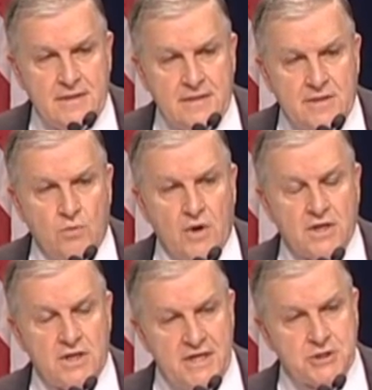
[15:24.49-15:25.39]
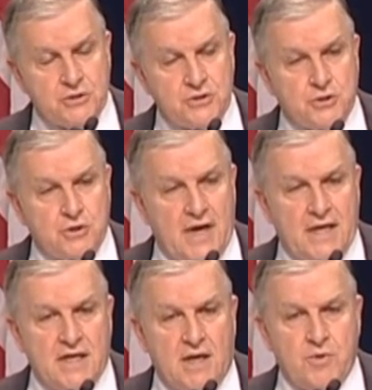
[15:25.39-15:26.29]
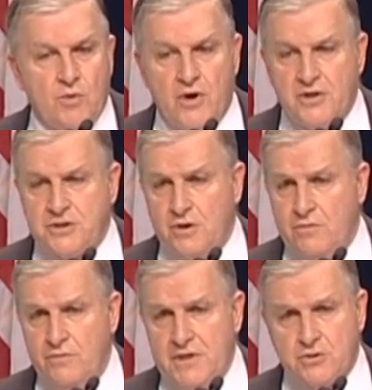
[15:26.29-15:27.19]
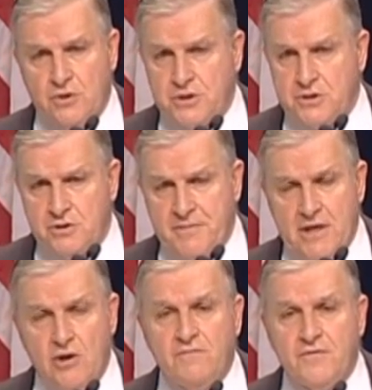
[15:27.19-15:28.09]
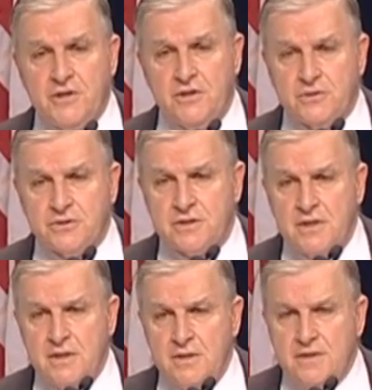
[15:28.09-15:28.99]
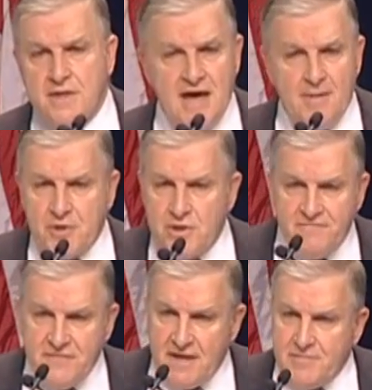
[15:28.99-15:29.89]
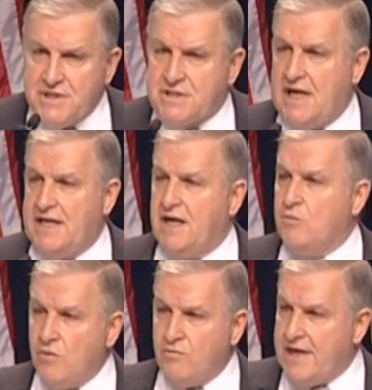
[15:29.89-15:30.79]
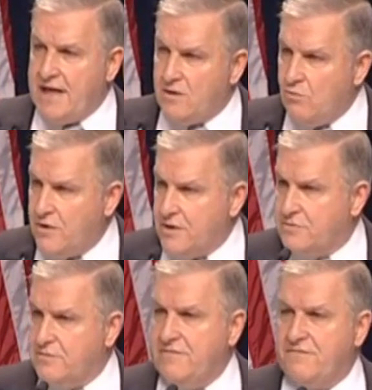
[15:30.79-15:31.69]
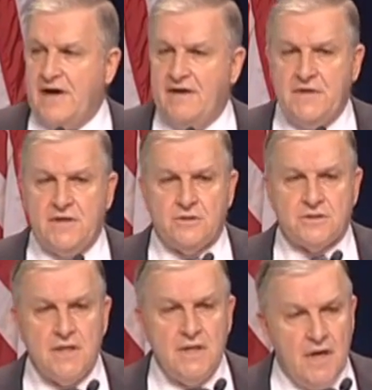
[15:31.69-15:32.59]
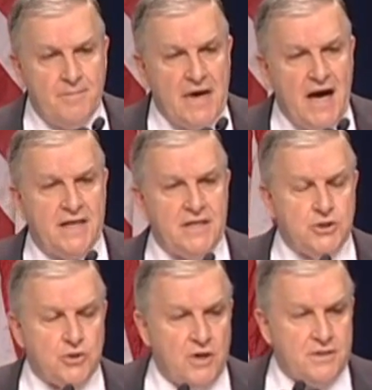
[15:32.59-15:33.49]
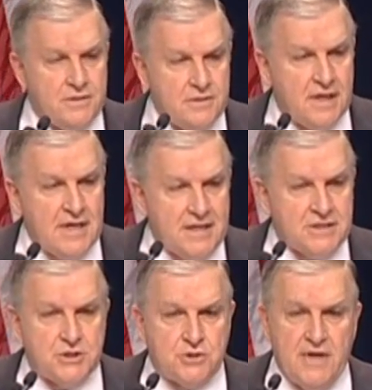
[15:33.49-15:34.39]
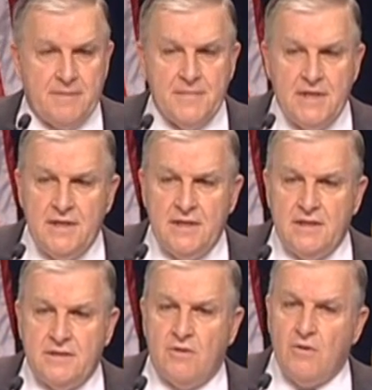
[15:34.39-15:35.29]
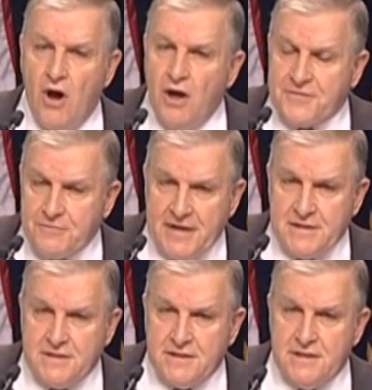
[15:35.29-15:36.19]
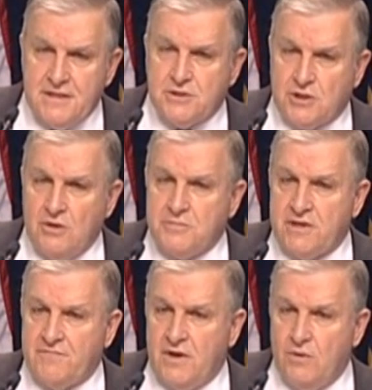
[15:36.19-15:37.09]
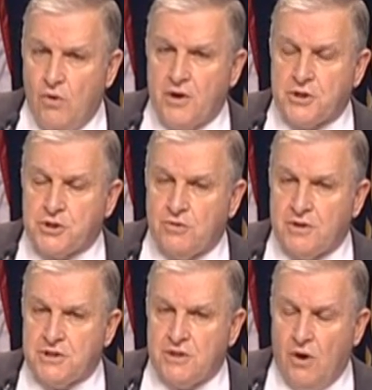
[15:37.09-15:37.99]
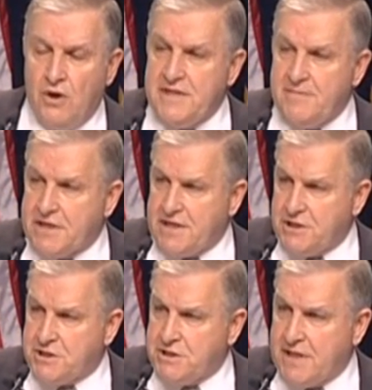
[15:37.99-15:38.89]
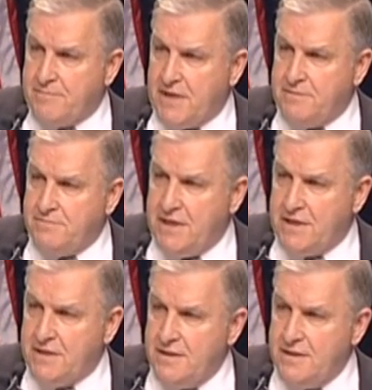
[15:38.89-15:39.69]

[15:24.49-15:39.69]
you know, where glaciers are drying up, where water resources are being overused. The capital of Yemen, Sana'a, will run out of water in 3 to 5 years. Amman and Jordan, the Gaza Strip, they're all threatened in terms of a water shortage and all the implications that might mean.